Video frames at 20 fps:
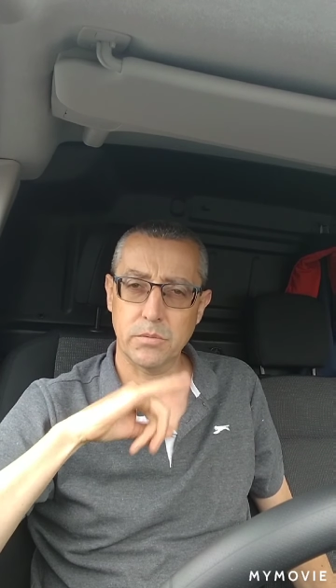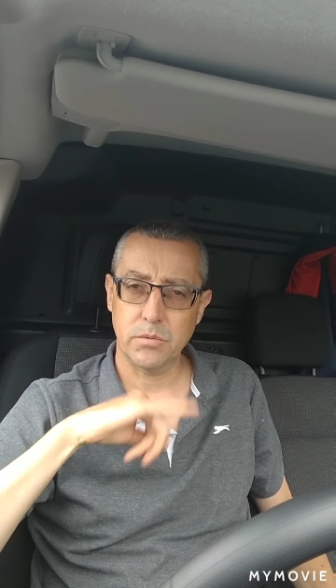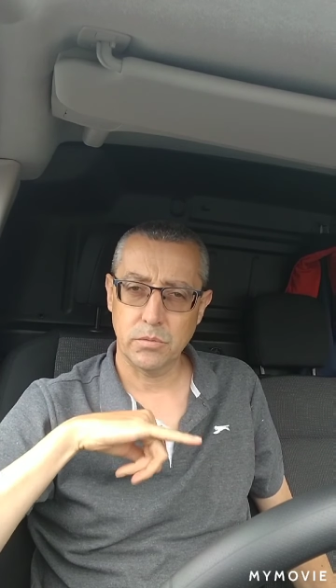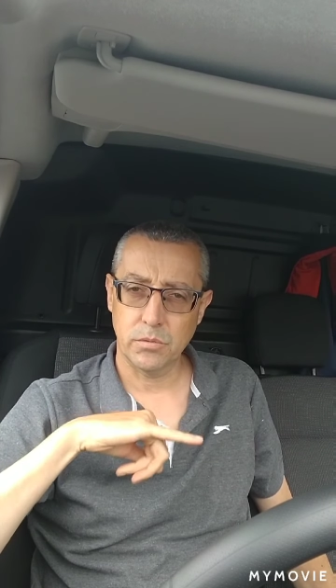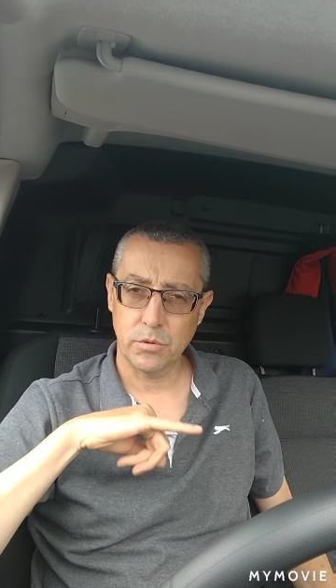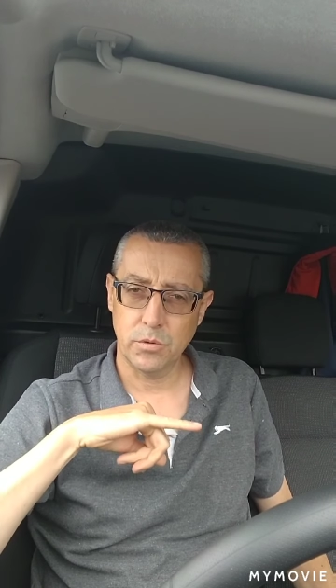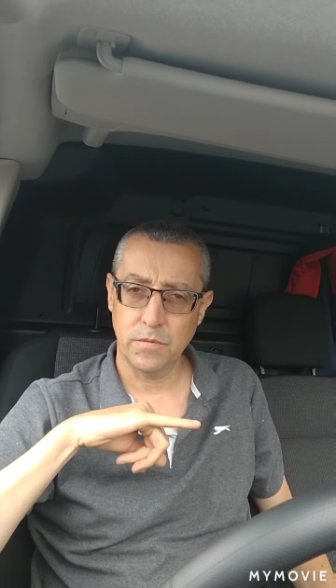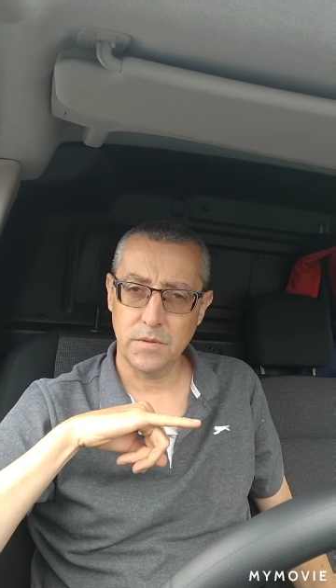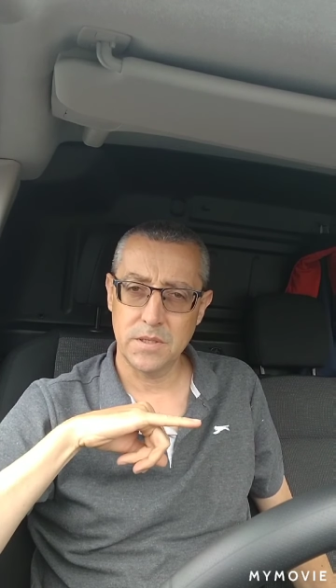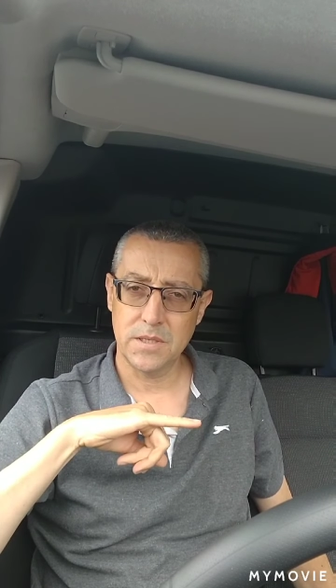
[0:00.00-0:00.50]
up
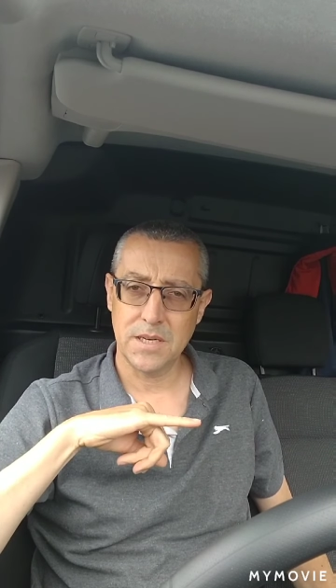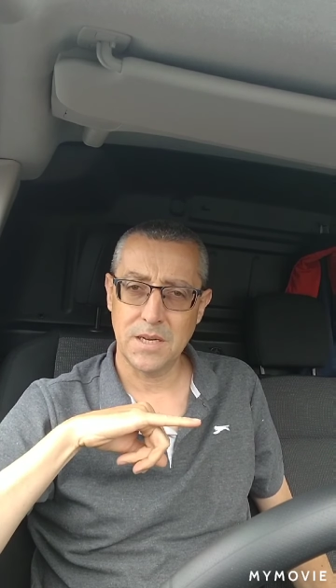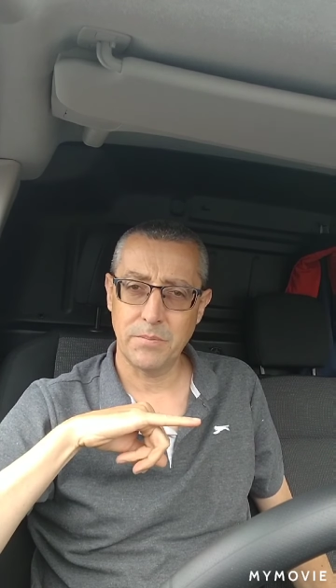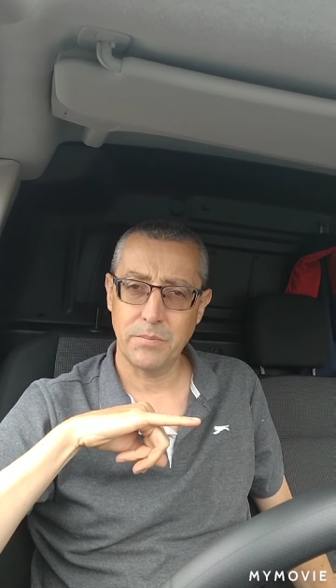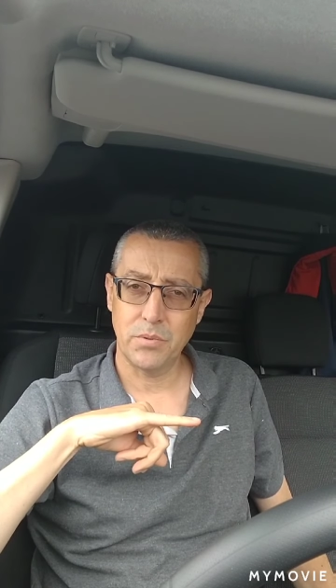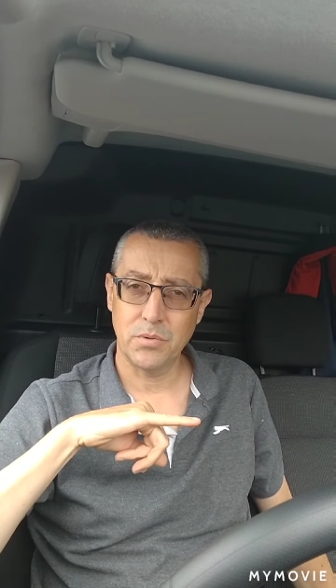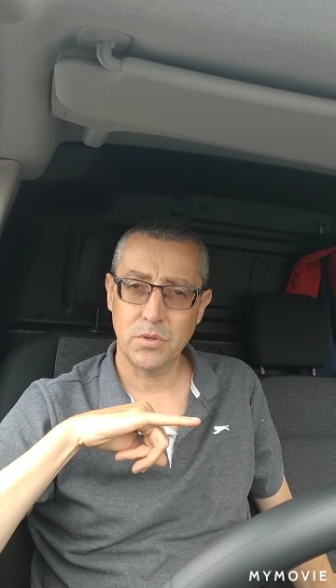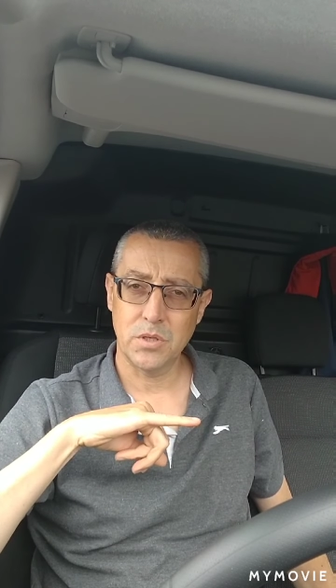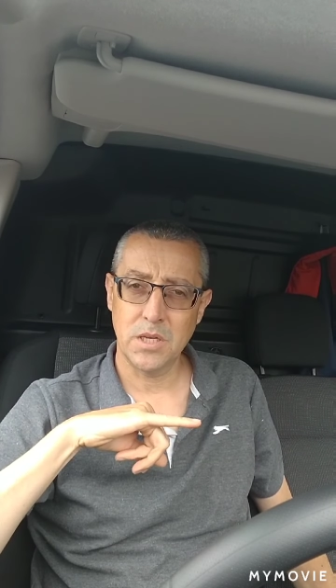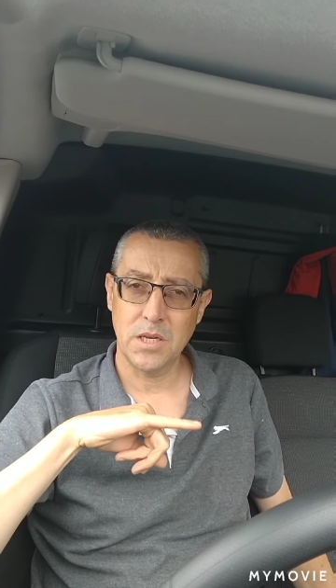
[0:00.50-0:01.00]
some COVID
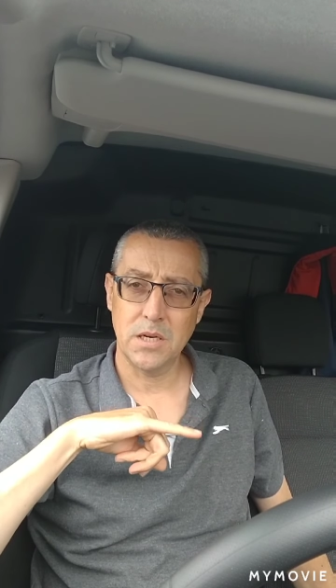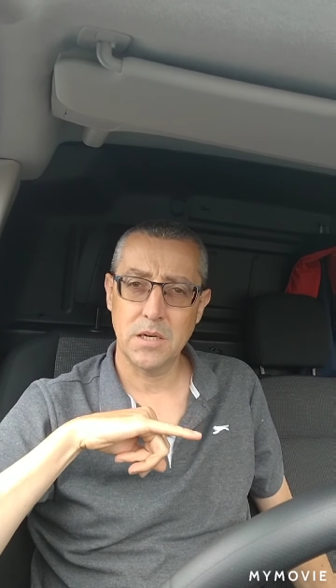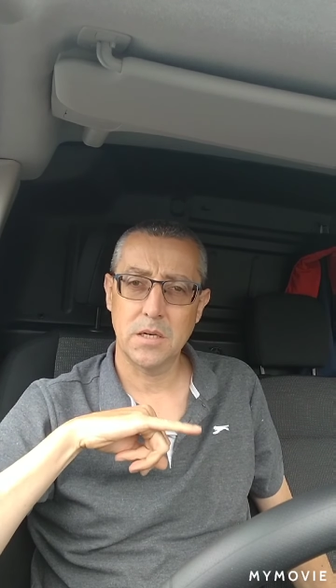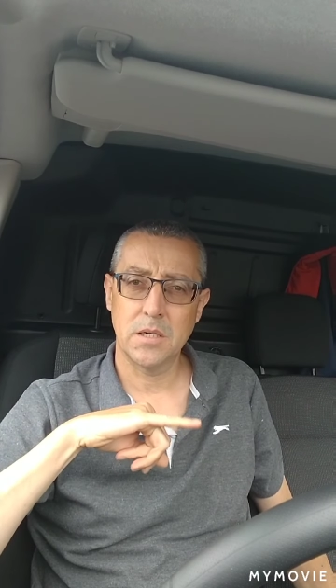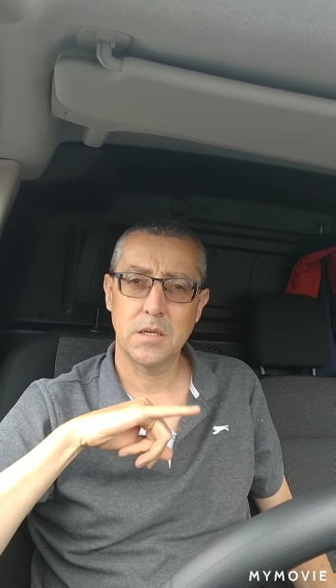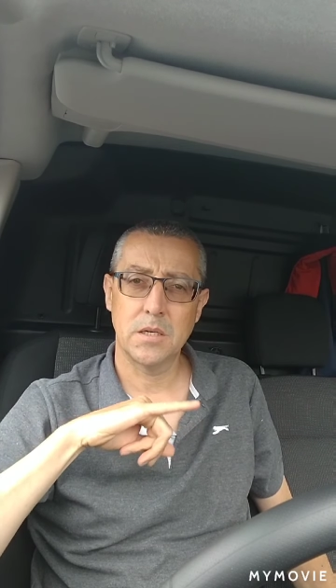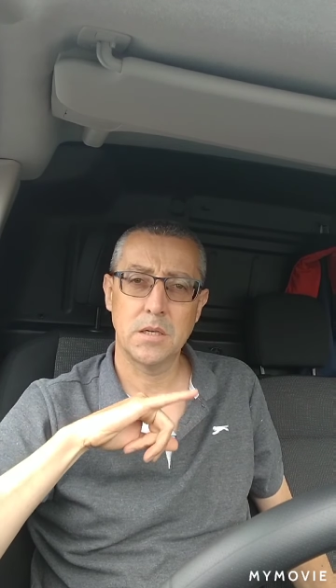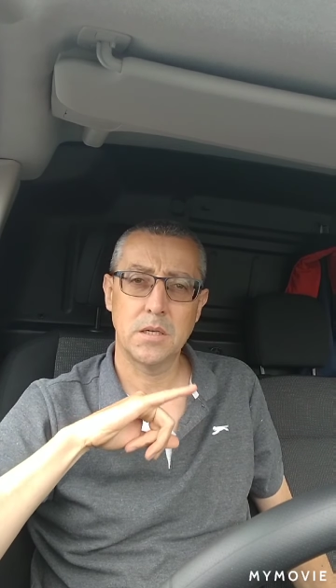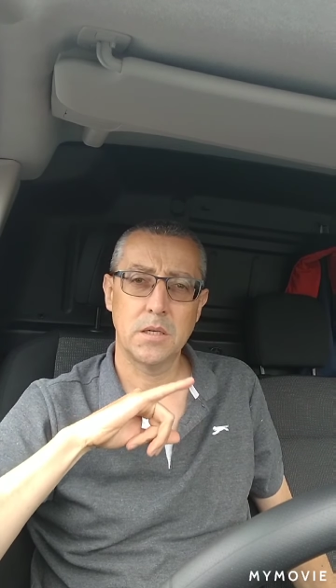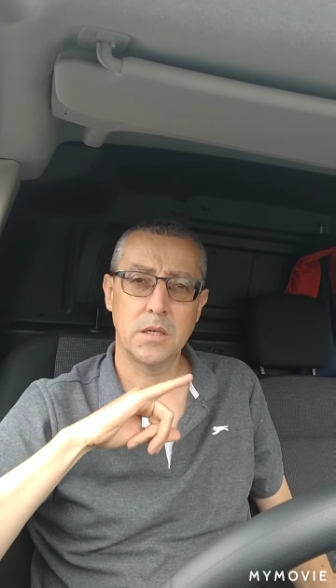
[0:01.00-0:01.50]
samples
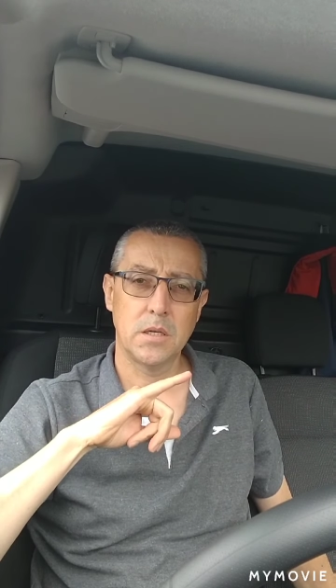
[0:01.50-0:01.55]
there,